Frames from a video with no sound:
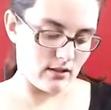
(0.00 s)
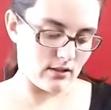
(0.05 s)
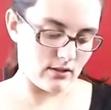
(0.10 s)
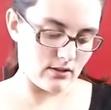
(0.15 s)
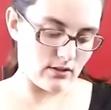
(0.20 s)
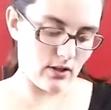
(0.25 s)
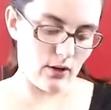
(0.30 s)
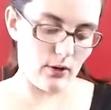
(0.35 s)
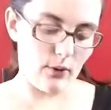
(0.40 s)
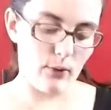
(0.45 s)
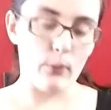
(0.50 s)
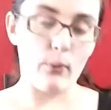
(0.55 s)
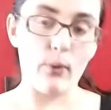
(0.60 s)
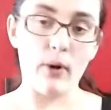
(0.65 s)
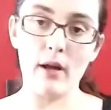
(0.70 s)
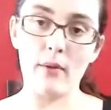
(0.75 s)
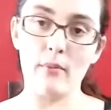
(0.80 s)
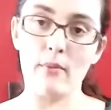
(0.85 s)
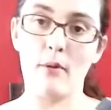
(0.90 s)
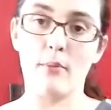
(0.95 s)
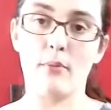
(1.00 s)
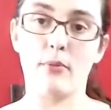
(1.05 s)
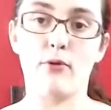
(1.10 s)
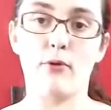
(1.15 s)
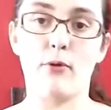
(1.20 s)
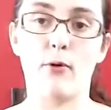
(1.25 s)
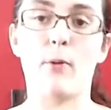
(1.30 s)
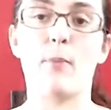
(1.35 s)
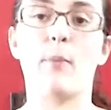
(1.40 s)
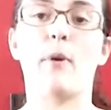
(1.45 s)
So what I meant
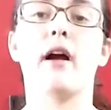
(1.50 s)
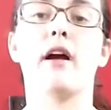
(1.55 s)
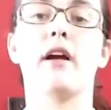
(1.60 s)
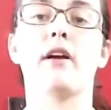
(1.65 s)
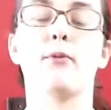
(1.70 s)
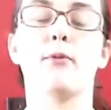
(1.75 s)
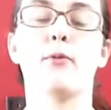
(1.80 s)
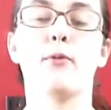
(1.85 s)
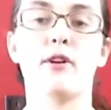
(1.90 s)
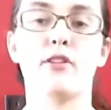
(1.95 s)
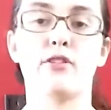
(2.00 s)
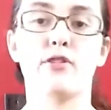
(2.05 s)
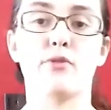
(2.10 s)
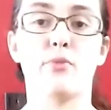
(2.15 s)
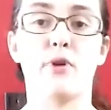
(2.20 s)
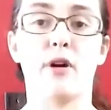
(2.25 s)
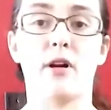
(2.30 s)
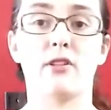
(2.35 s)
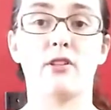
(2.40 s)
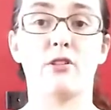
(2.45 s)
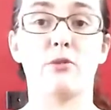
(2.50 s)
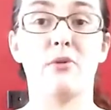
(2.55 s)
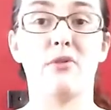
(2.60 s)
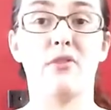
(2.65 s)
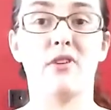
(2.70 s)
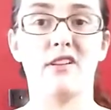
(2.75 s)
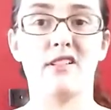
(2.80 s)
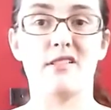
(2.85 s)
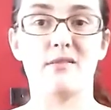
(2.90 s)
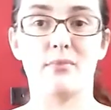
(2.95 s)
before by Western bridles can be
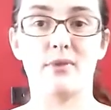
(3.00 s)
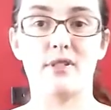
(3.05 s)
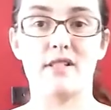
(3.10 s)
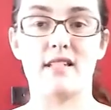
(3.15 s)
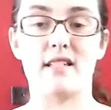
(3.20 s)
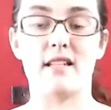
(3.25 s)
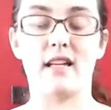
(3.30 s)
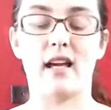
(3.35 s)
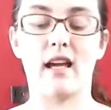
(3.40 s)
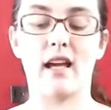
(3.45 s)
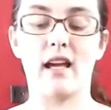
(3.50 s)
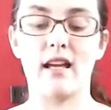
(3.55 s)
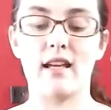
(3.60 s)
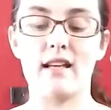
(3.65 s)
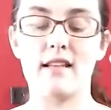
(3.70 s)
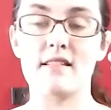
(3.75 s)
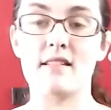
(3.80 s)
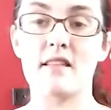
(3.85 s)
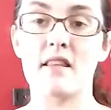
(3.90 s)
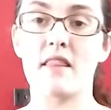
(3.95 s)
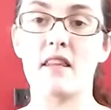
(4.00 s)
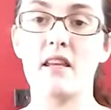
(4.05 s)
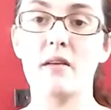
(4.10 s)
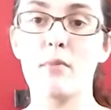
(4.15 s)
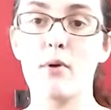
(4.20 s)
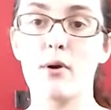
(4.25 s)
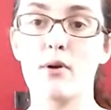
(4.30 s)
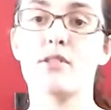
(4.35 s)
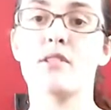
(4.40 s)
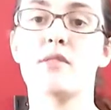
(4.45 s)
very simplistic is the
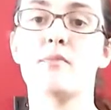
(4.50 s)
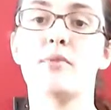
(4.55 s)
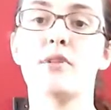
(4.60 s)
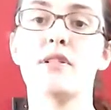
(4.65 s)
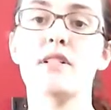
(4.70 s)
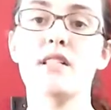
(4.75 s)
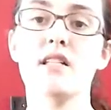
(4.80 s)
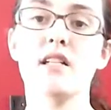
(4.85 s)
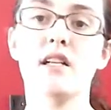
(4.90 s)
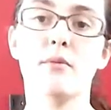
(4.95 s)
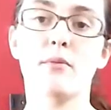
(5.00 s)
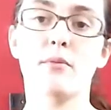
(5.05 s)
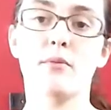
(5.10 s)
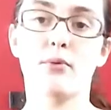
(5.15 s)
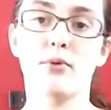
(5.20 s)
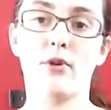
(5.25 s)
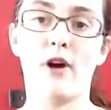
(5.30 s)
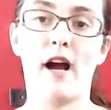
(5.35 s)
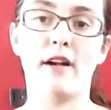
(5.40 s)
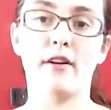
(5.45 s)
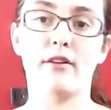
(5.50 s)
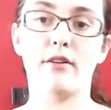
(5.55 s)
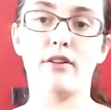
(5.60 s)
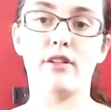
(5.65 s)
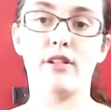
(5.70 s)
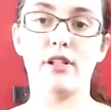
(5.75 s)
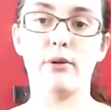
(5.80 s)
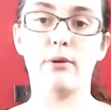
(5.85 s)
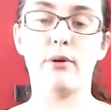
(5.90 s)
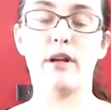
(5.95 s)
most simplistic bridle
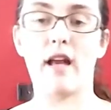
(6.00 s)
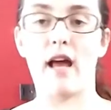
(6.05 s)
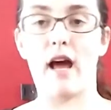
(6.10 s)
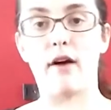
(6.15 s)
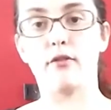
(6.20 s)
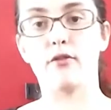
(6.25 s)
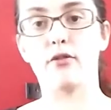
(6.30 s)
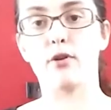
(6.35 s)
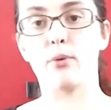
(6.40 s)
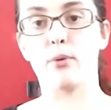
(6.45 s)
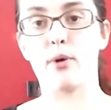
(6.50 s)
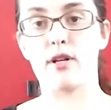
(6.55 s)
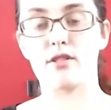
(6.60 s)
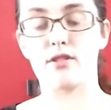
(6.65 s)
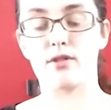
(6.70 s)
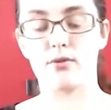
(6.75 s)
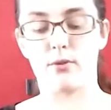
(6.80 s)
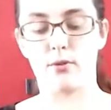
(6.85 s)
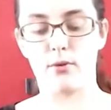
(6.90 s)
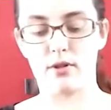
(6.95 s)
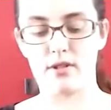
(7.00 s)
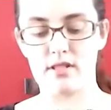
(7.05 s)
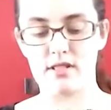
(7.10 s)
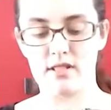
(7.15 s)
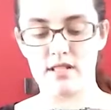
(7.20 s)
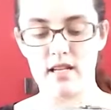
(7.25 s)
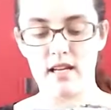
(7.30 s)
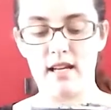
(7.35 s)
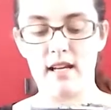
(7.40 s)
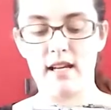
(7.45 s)
that you can have for a Western
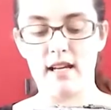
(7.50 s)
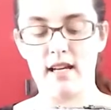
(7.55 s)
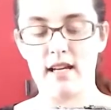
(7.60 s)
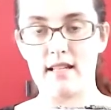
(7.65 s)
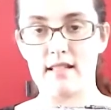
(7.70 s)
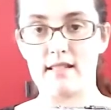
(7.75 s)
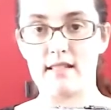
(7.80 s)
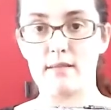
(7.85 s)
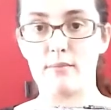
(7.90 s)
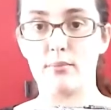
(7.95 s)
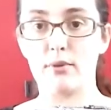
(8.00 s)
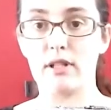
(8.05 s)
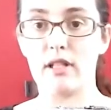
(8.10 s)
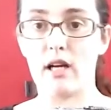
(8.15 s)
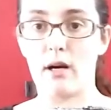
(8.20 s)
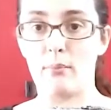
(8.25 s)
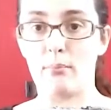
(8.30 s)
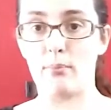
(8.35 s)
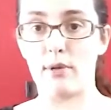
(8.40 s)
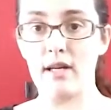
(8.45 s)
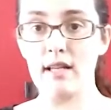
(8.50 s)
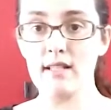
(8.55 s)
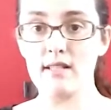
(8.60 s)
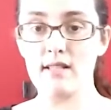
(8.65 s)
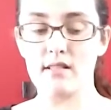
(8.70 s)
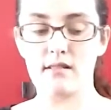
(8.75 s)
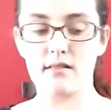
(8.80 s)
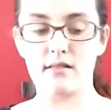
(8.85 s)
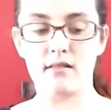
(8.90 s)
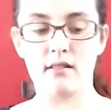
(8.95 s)
horse is simply a
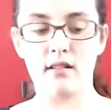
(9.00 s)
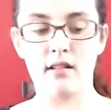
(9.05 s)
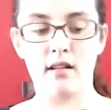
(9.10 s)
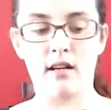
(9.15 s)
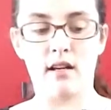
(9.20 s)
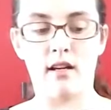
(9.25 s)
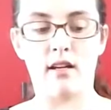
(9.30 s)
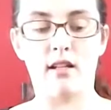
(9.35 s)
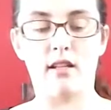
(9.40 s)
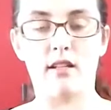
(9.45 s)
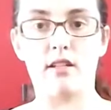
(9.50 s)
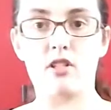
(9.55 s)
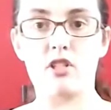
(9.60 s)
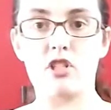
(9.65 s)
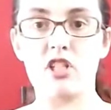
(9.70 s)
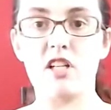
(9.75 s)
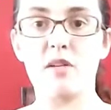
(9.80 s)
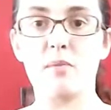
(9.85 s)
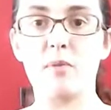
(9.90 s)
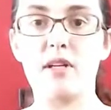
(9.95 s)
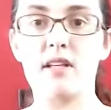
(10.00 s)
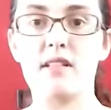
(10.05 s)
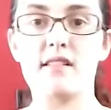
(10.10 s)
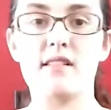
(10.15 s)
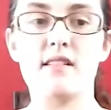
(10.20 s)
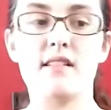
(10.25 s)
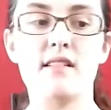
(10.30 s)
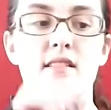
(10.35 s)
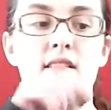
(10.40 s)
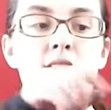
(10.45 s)
bit, the cheek
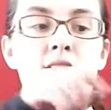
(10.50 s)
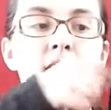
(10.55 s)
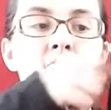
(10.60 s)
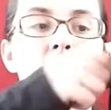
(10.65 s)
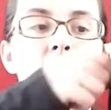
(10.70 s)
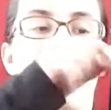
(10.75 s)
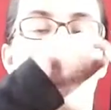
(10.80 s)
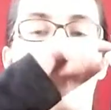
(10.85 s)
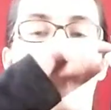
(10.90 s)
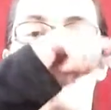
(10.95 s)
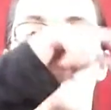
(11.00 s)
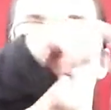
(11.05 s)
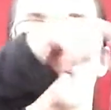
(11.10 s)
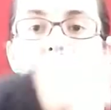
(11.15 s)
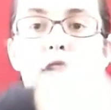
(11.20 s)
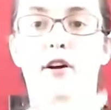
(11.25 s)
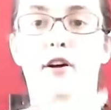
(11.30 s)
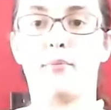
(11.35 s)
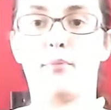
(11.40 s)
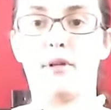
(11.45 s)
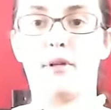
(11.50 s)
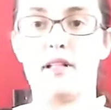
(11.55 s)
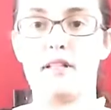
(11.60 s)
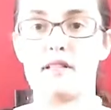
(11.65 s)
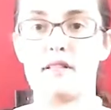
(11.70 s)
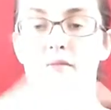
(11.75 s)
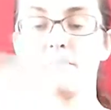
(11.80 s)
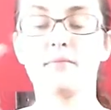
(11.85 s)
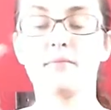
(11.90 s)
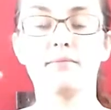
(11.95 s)
pieces, and the crown
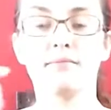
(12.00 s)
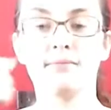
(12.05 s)
piece.